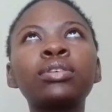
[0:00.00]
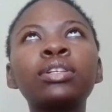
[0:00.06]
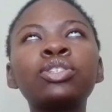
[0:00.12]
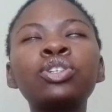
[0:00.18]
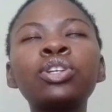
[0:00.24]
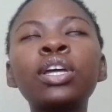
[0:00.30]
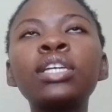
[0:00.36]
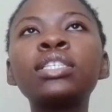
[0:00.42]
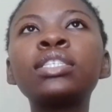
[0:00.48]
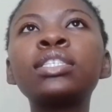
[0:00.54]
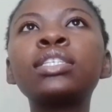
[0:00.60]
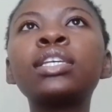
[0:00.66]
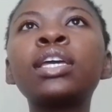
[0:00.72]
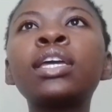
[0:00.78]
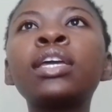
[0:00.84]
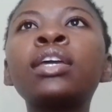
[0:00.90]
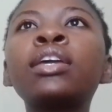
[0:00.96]
should I
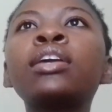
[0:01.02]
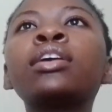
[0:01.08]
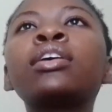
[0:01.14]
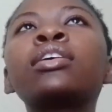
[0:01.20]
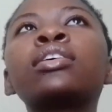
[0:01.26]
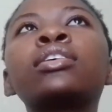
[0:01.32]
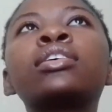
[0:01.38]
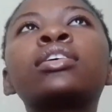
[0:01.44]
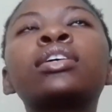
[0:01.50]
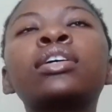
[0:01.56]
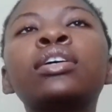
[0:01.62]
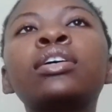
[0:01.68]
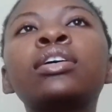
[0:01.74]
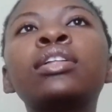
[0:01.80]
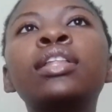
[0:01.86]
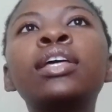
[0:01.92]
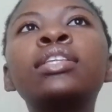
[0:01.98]
say,
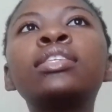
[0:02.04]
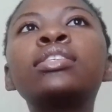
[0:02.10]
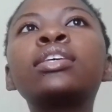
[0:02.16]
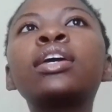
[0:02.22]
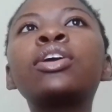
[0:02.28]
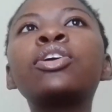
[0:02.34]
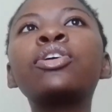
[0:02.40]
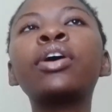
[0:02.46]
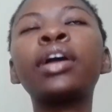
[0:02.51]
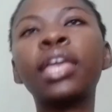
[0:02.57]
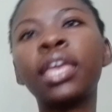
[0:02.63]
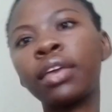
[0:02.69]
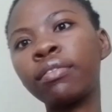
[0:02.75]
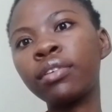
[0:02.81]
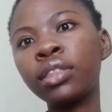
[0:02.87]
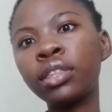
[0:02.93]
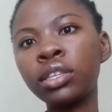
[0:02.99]
let's say you are
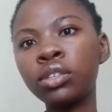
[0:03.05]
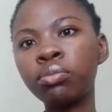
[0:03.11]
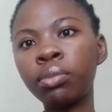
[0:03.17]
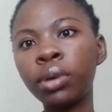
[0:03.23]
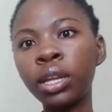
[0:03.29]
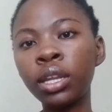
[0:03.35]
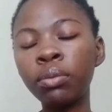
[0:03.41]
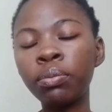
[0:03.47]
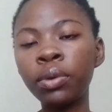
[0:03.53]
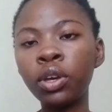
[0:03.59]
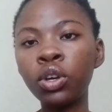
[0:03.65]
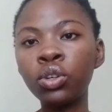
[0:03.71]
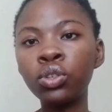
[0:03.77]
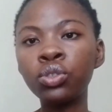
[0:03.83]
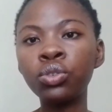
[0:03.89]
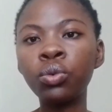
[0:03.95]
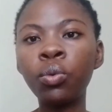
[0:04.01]
giving this money
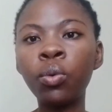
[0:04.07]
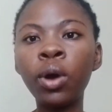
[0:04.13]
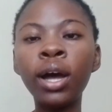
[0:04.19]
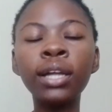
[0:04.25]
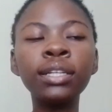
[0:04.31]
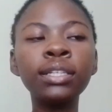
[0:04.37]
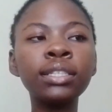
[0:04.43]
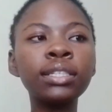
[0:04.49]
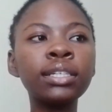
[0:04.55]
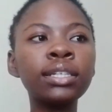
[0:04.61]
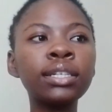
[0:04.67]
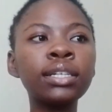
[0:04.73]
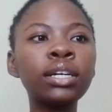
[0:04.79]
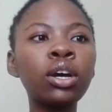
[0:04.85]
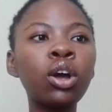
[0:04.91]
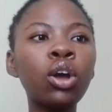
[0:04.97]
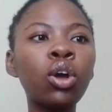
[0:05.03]
because you want
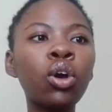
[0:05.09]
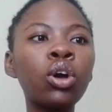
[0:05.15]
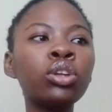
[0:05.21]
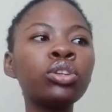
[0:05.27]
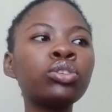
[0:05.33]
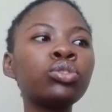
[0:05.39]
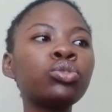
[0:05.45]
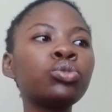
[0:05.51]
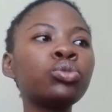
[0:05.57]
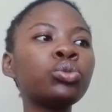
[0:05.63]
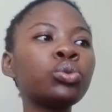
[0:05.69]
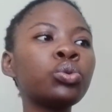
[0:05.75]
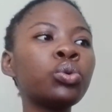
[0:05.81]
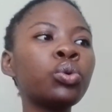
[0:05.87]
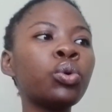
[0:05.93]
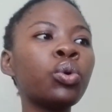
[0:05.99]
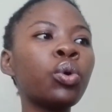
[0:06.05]
God
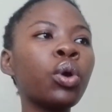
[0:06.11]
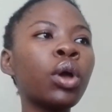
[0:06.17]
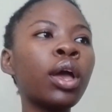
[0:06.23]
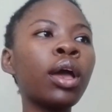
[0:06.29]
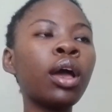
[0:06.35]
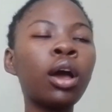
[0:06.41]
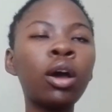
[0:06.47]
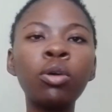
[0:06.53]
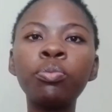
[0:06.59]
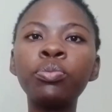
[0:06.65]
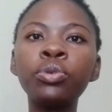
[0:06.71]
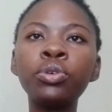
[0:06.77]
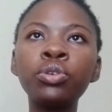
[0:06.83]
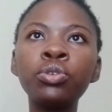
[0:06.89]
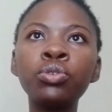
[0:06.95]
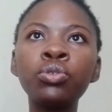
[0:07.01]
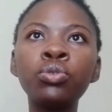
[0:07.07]
to help
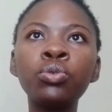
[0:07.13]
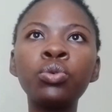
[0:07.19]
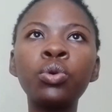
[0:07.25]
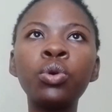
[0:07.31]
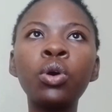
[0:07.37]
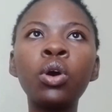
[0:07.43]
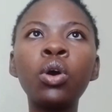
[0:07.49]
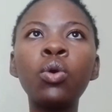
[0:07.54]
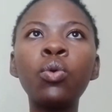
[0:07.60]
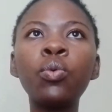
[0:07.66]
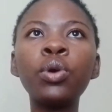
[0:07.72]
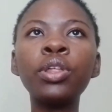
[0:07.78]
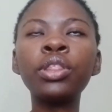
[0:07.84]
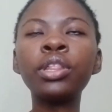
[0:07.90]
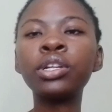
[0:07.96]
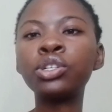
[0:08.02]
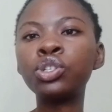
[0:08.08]
you
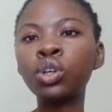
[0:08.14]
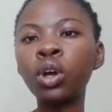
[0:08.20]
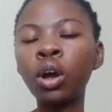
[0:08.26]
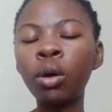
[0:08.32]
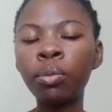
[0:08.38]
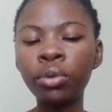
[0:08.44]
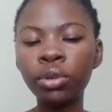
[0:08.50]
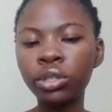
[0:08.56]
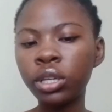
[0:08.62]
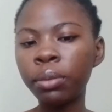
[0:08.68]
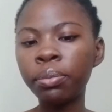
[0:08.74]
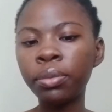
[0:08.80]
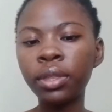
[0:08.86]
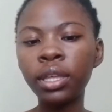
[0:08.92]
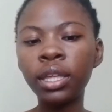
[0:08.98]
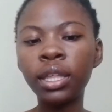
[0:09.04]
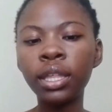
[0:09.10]
with a job or
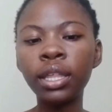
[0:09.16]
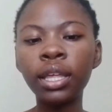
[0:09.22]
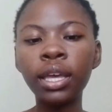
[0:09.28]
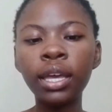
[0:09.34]
something,